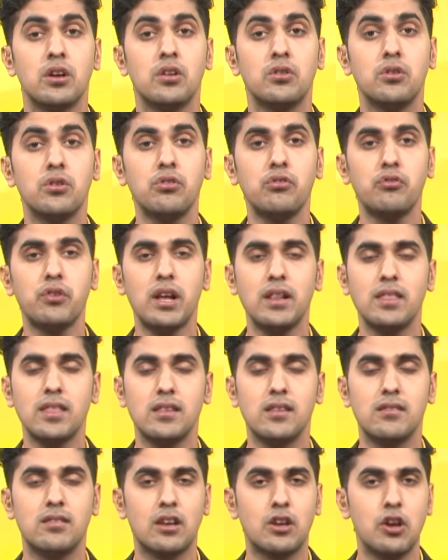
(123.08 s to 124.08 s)
to strengthen
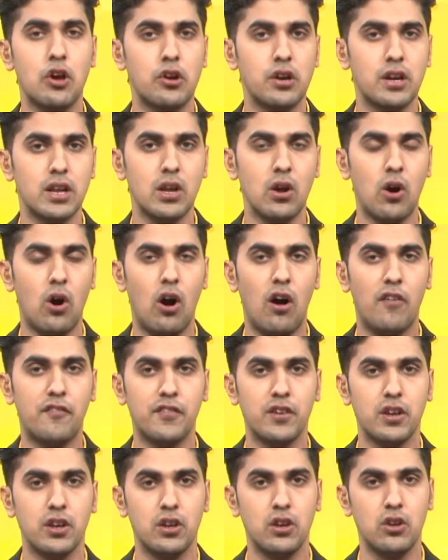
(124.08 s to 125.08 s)
the security of
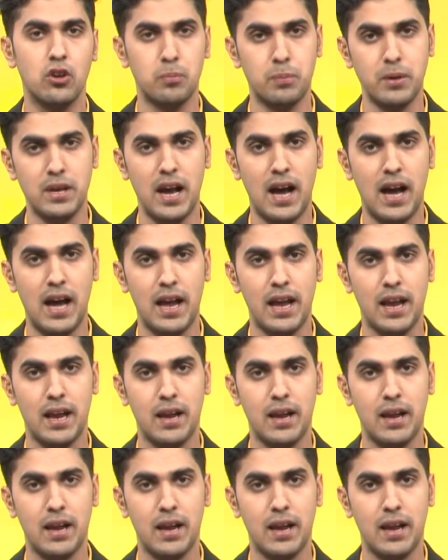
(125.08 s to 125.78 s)
UPI.